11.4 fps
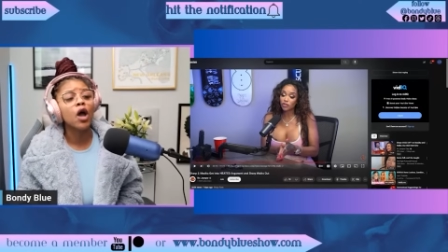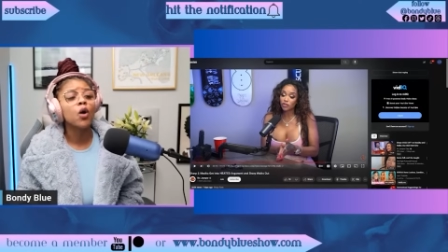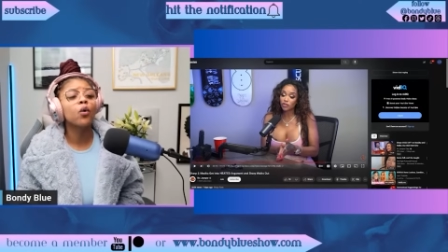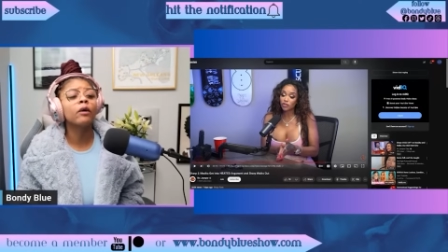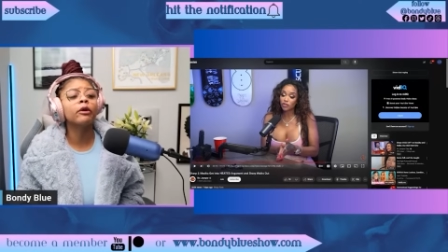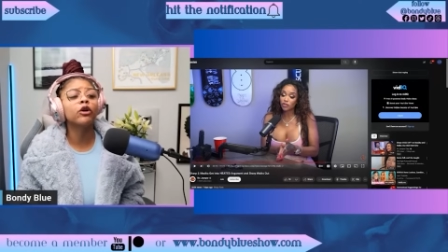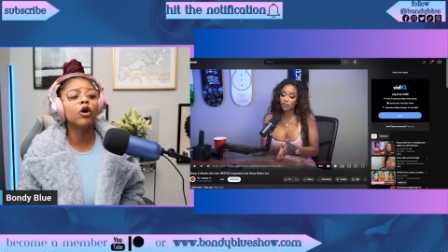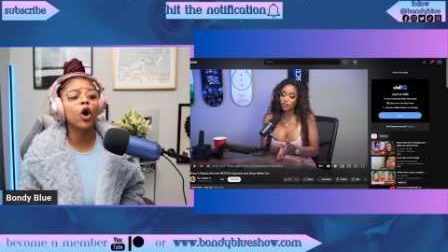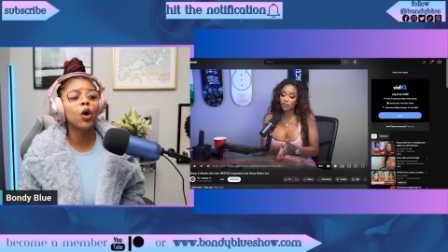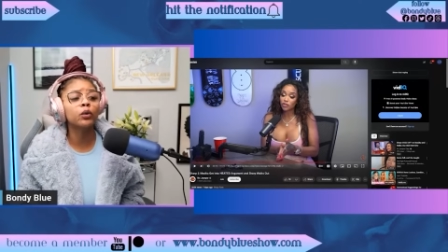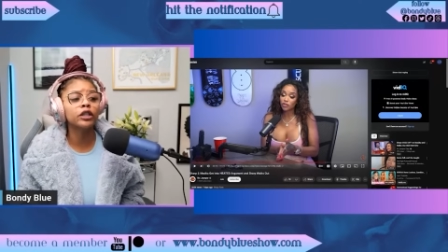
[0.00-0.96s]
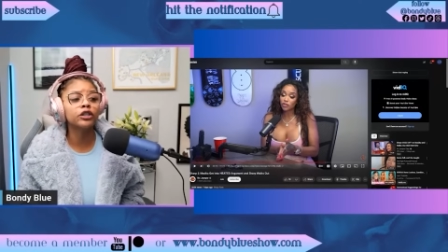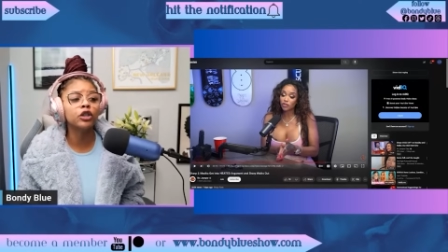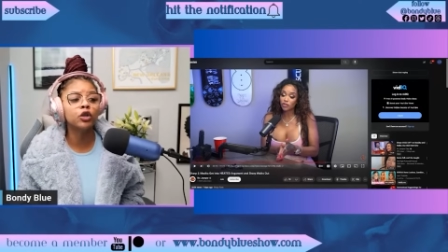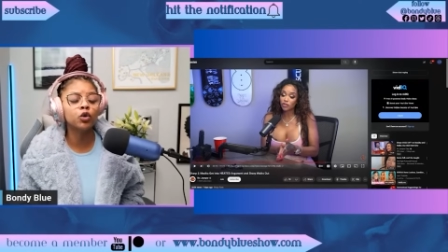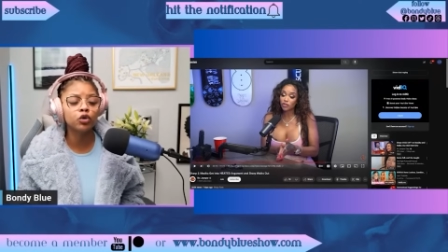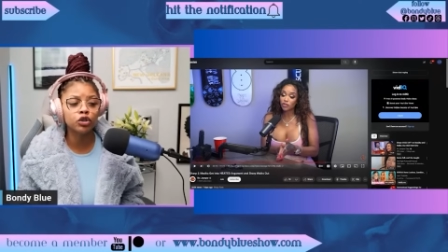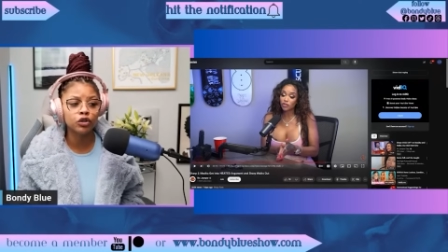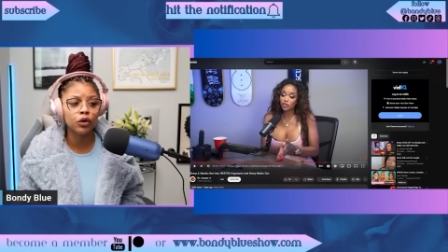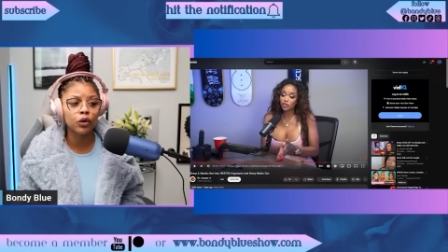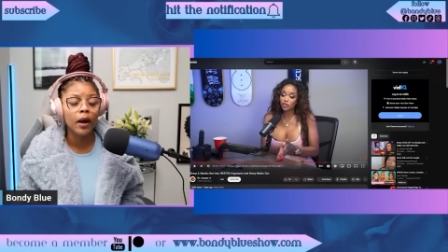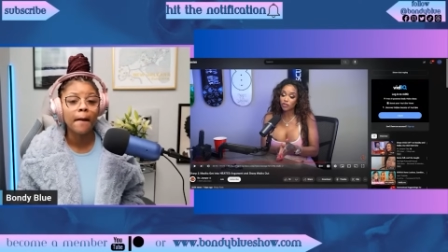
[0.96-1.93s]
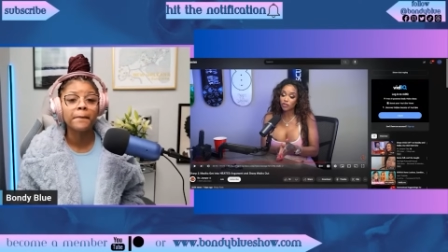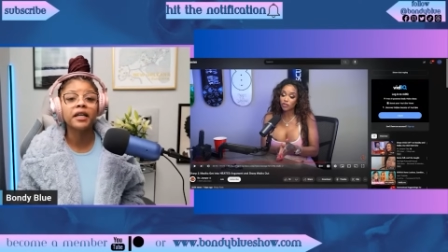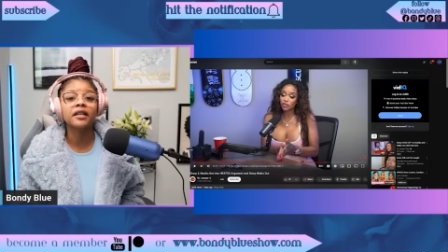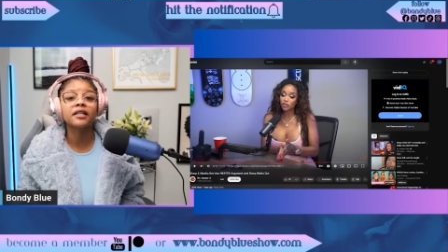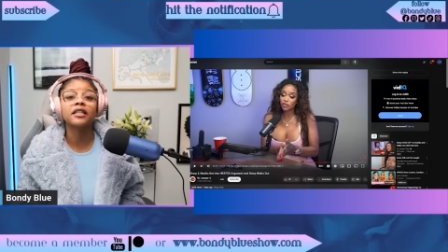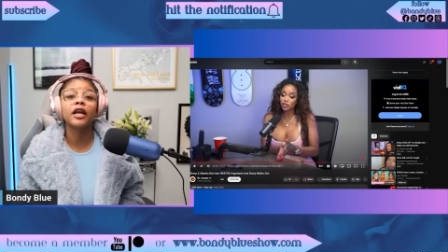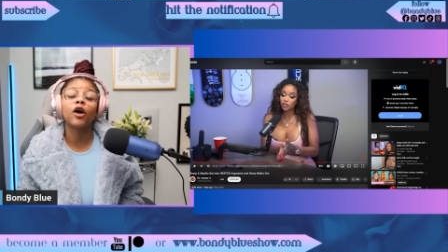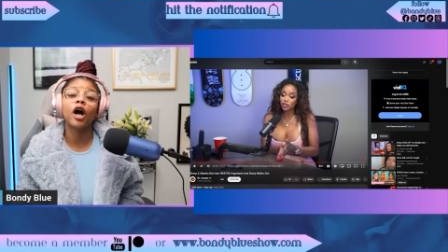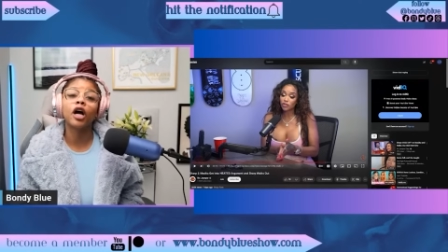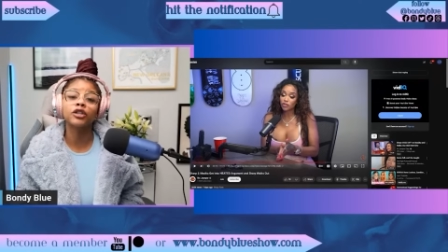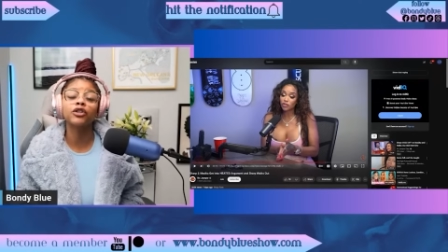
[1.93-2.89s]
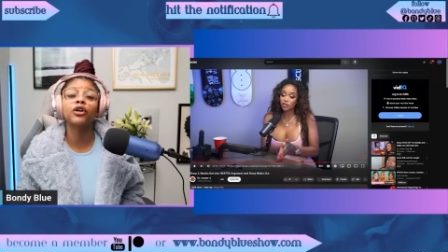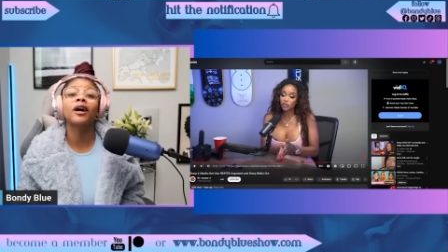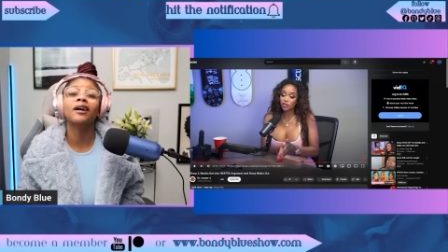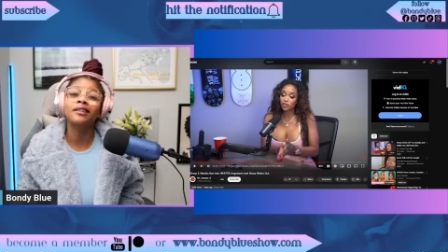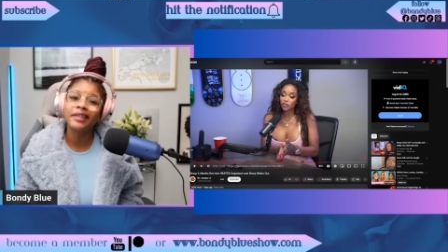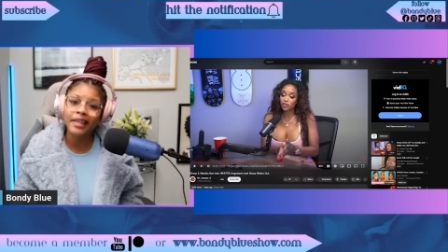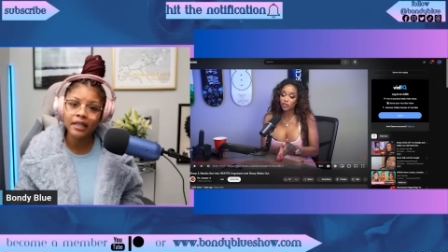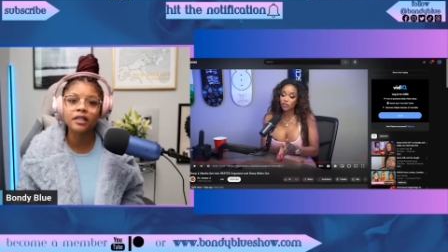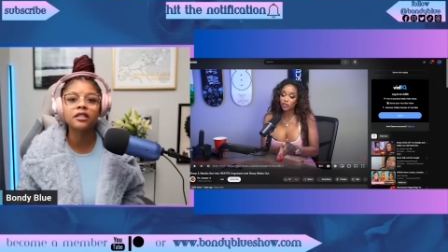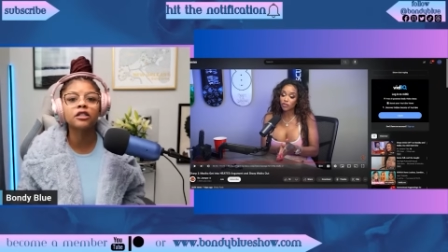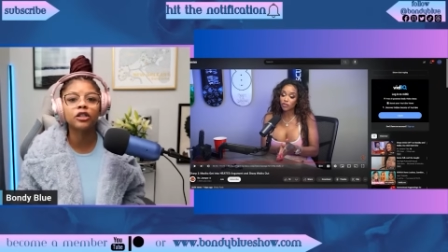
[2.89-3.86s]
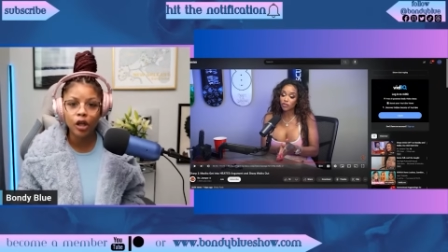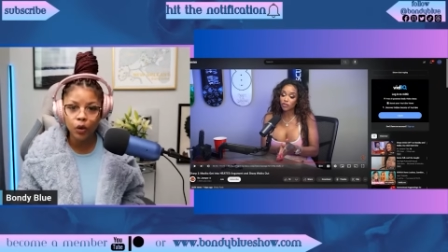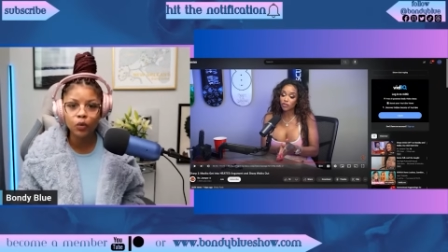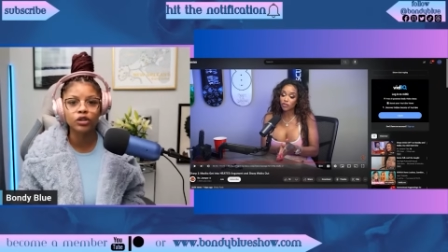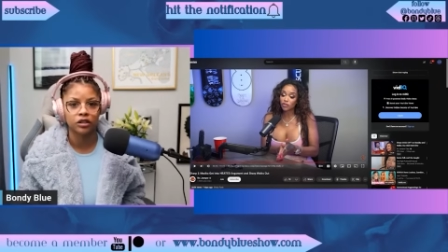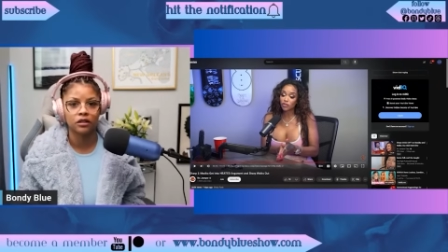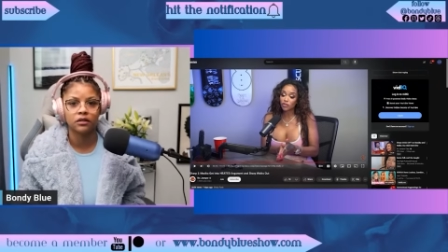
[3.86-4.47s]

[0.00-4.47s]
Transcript: women are only delusional because they're under a nigga's delusion